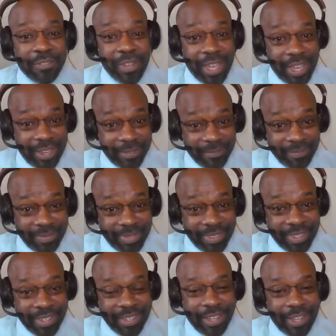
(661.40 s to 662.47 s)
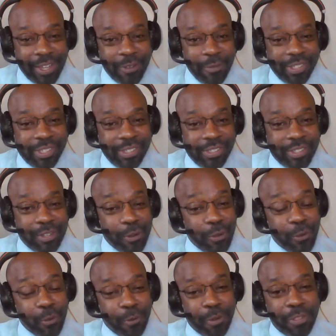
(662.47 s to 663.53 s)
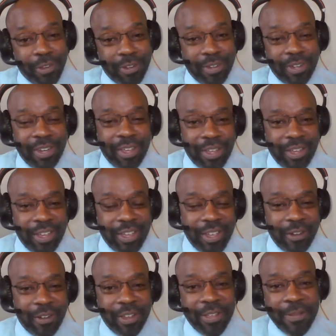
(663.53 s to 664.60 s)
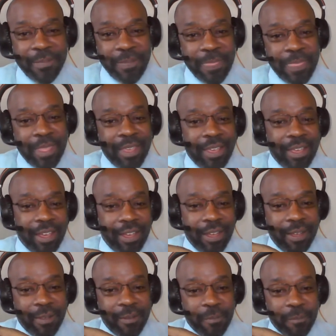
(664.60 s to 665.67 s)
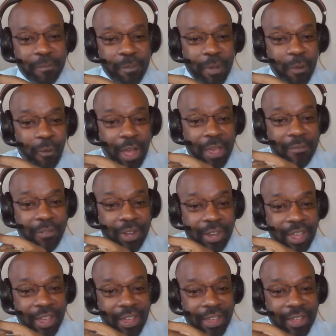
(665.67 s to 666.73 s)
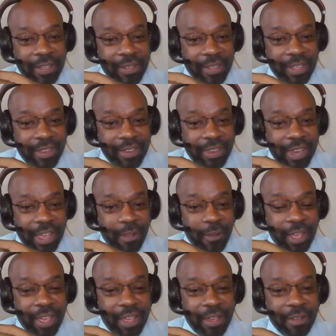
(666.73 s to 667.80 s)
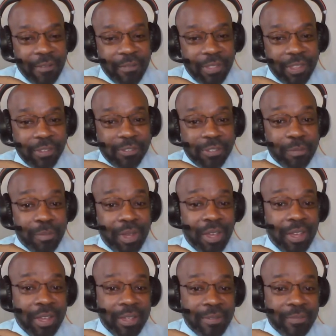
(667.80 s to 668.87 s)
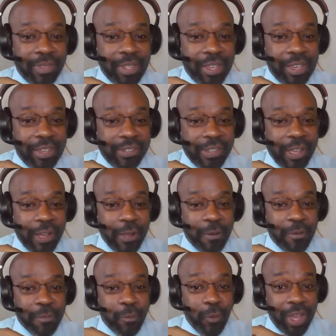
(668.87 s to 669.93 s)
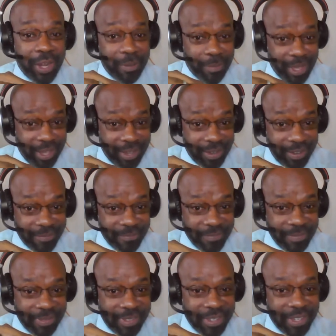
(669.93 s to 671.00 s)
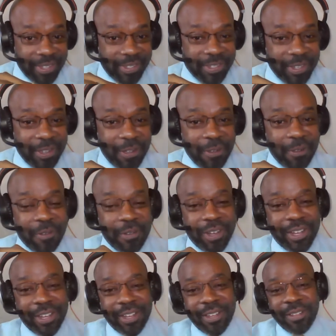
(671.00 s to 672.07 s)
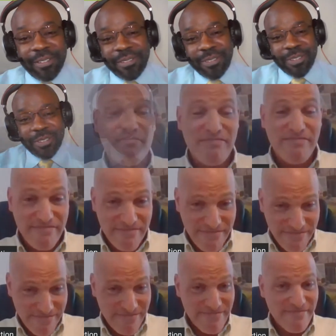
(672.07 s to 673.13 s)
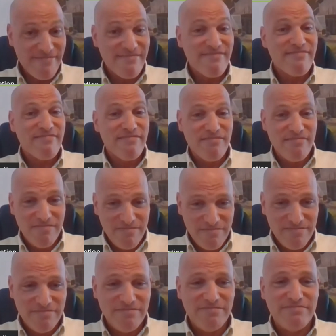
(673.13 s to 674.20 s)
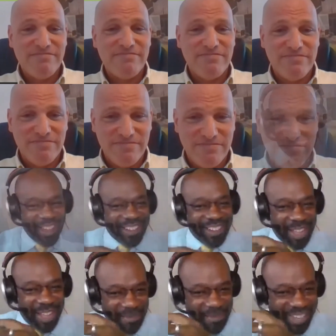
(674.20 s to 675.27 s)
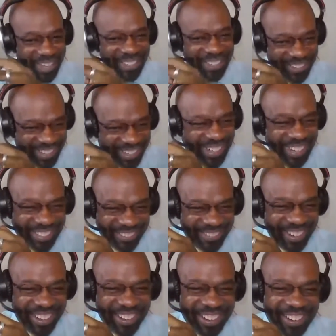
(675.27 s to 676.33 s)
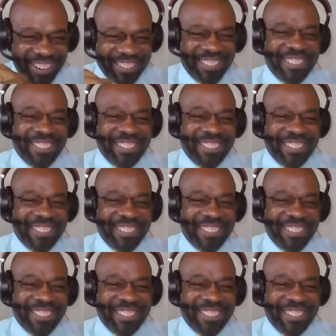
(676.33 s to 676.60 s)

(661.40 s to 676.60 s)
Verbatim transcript: Tzfat, uh, which is in the northern uh, area, uh, my wife and I now have the Shema as our wedding band. So, uh, so we, we we definitely so so I got my Israel connection right here.